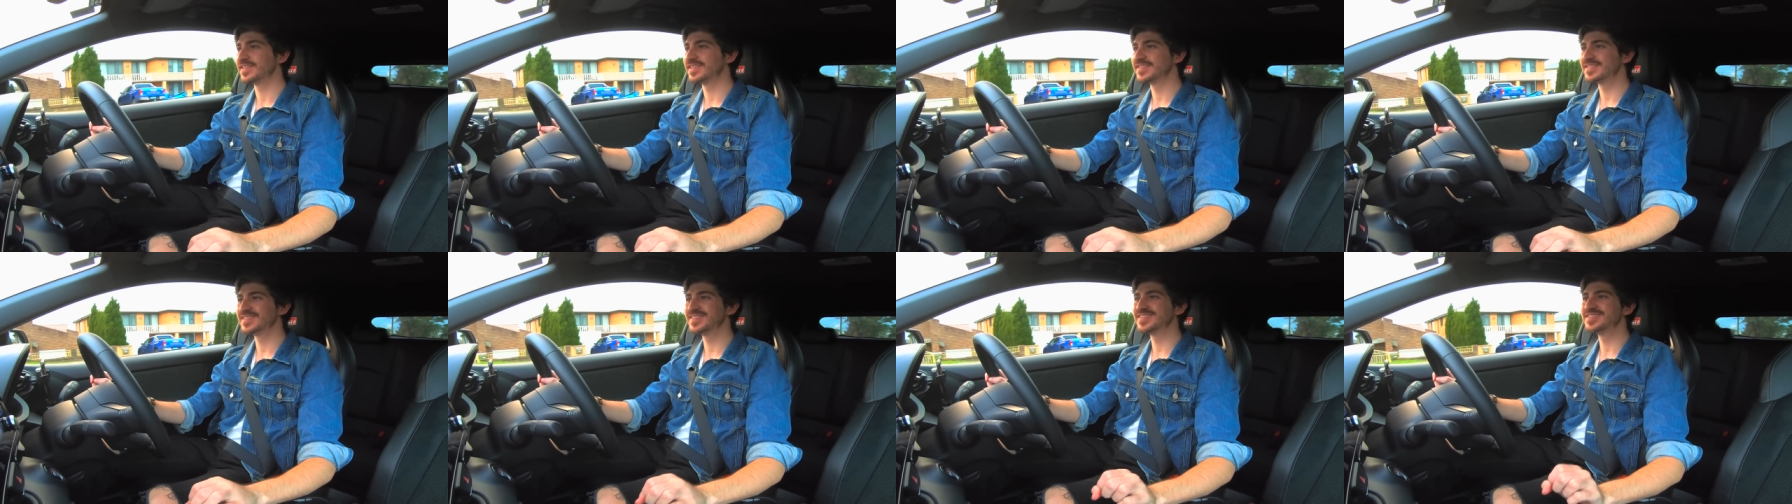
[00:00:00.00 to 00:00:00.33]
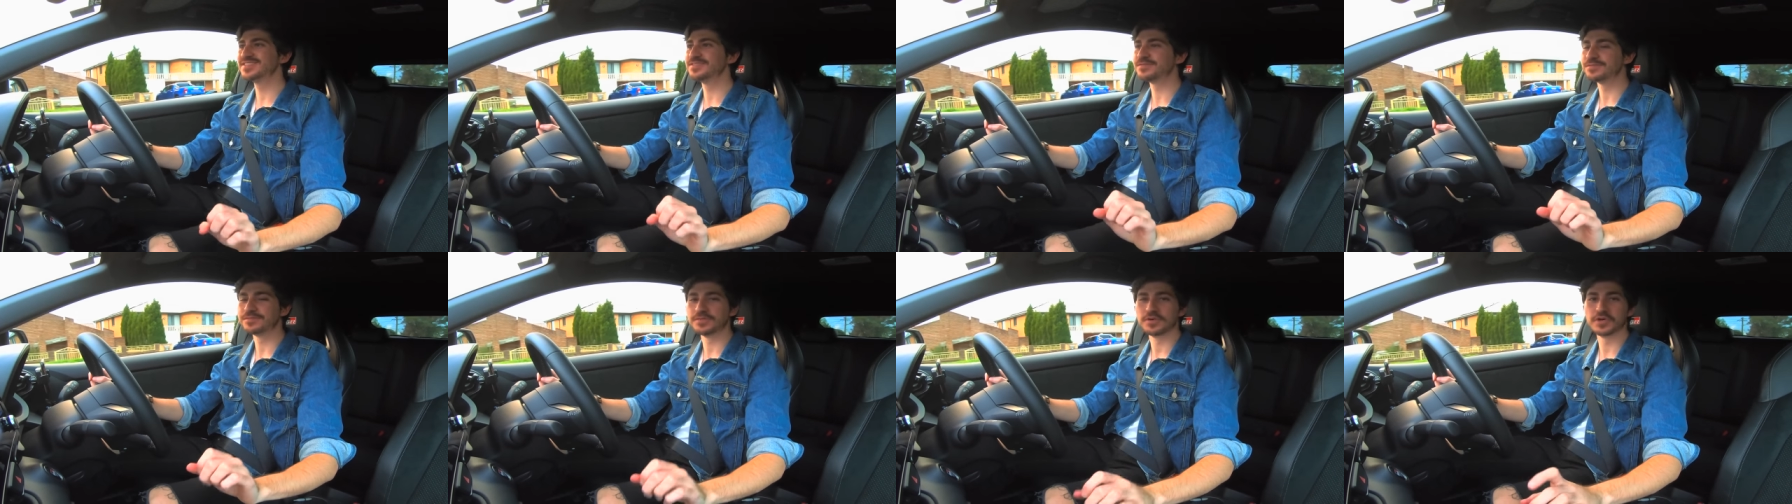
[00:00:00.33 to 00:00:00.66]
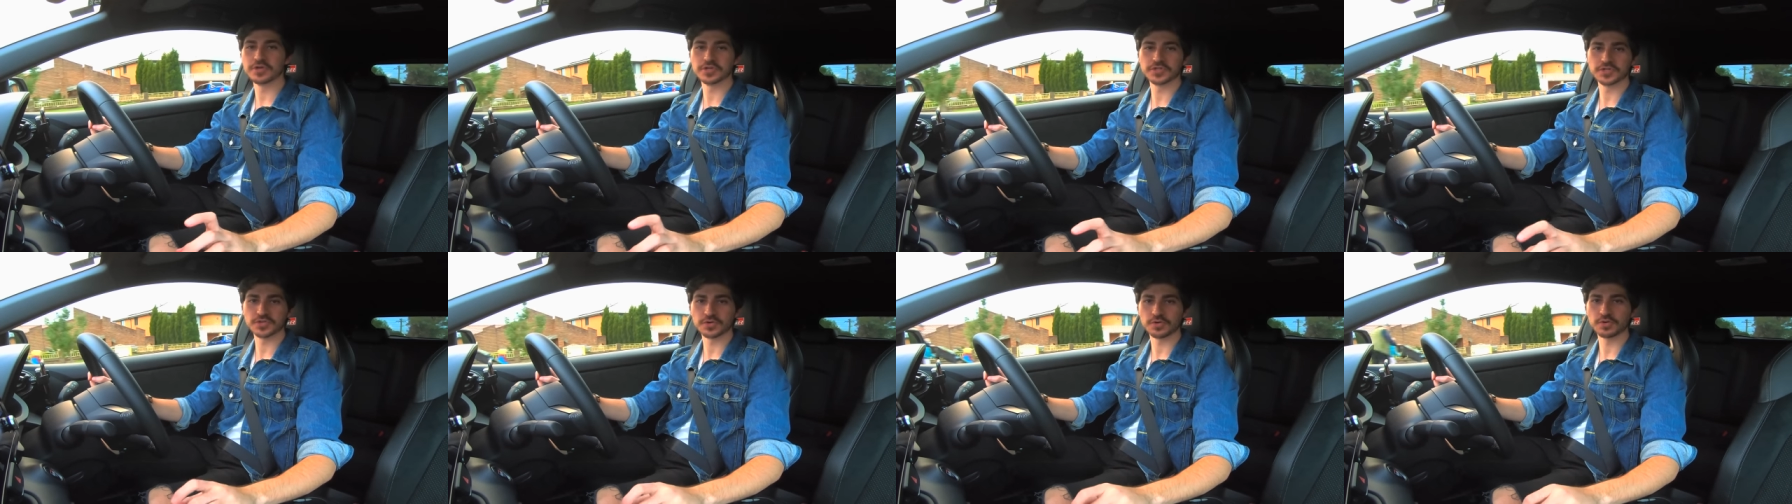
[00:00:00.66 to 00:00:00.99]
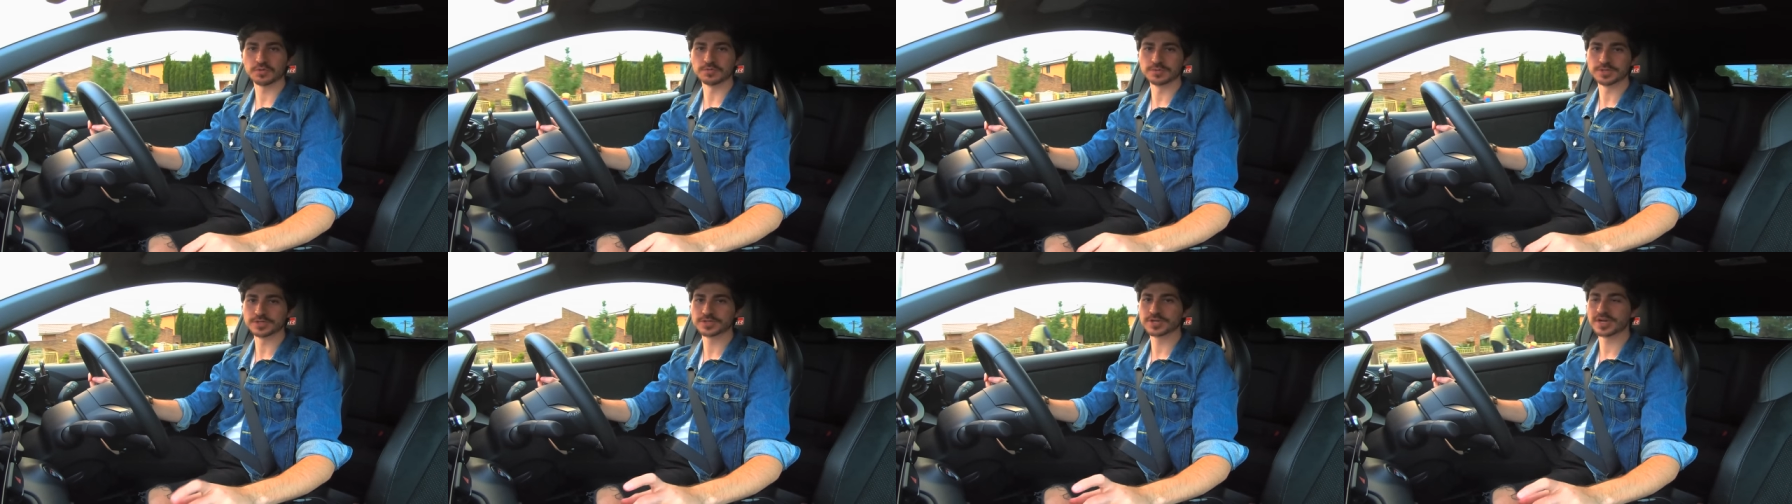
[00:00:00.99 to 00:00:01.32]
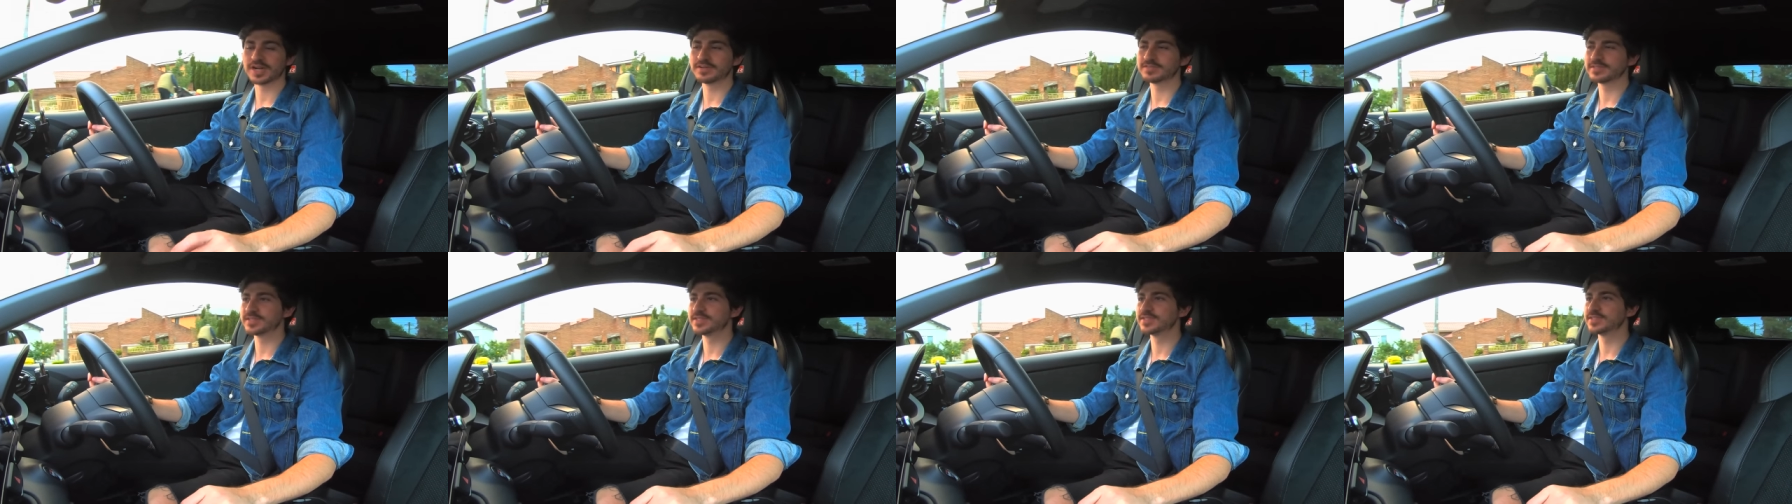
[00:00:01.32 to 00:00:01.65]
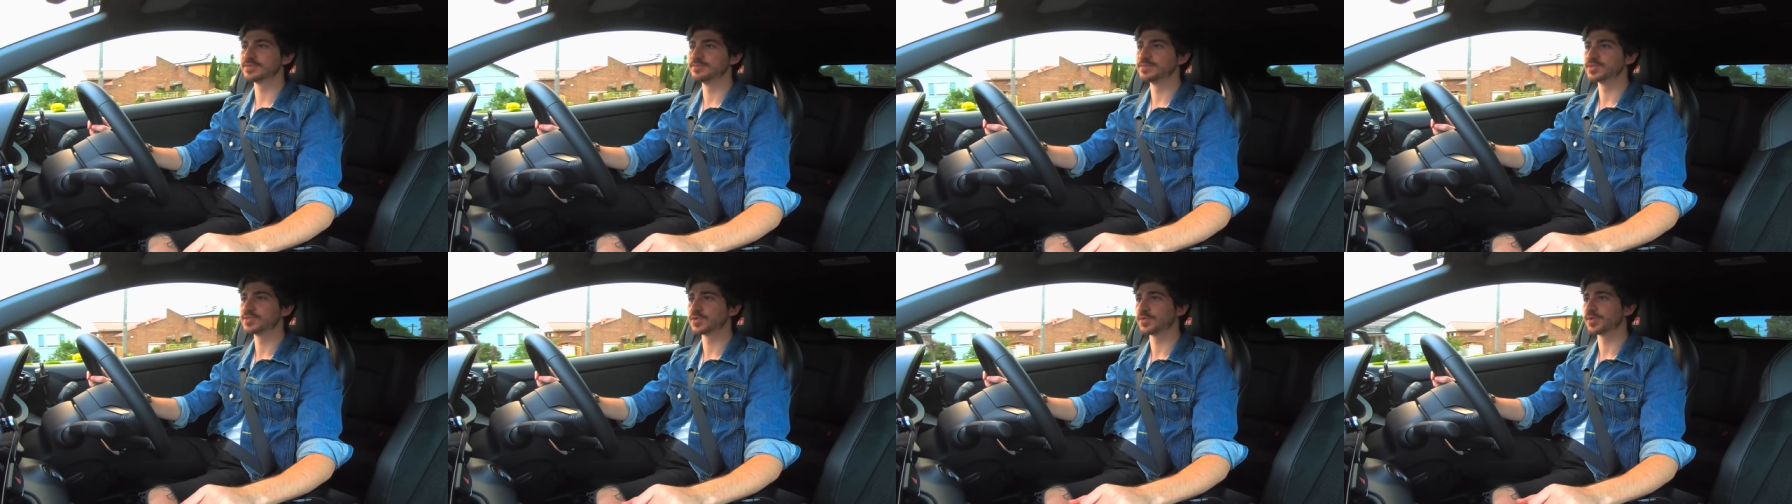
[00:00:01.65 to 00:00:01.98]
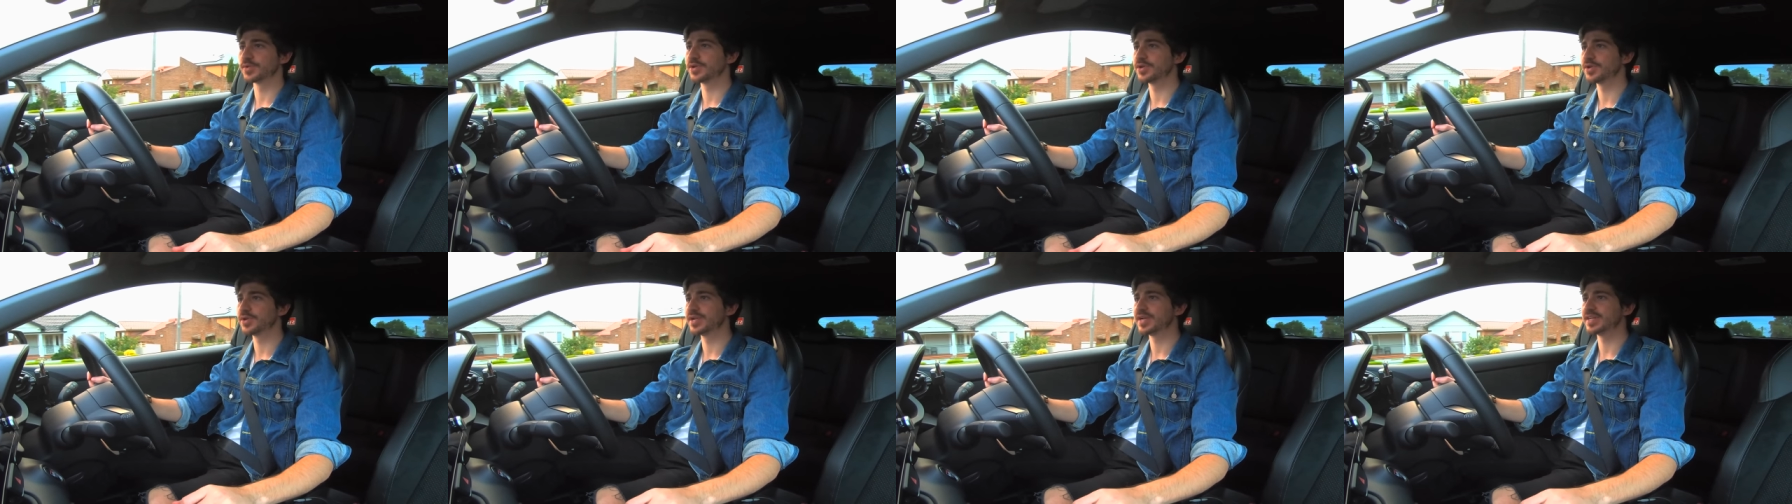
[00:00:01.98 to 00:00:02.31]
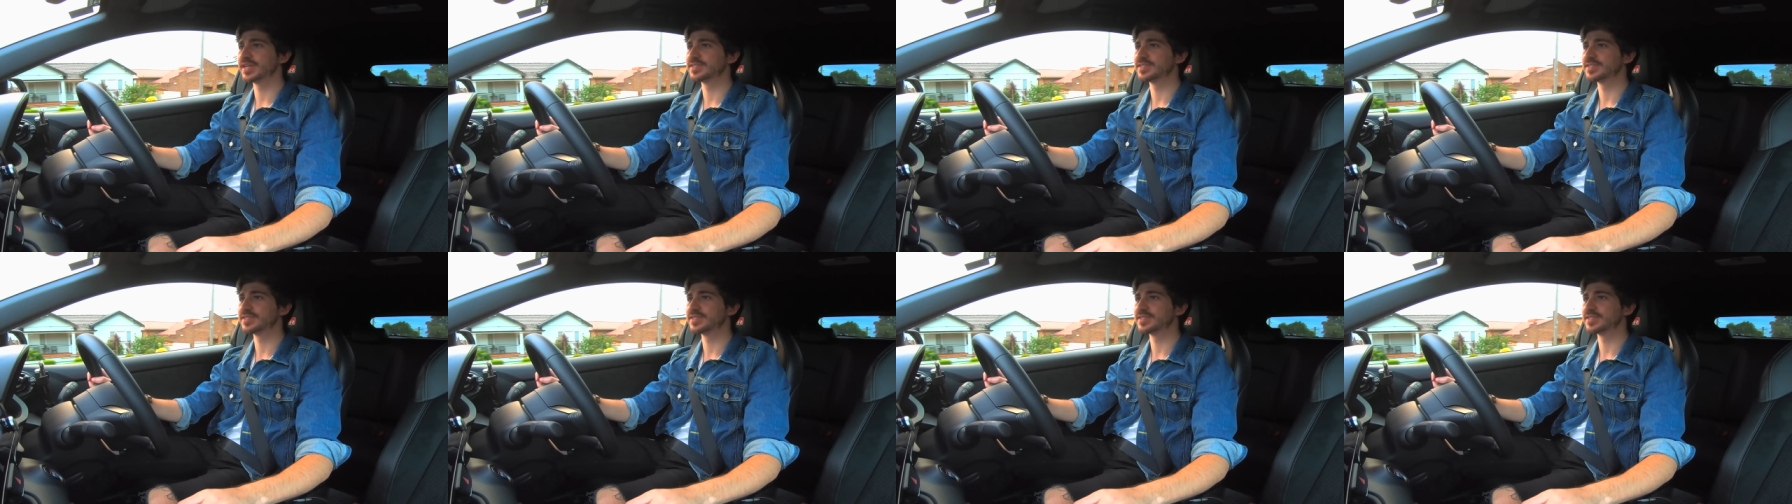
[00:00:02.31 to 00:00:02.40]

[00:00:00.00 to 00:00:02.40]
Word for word: This is the first all-wheel drive system Toyota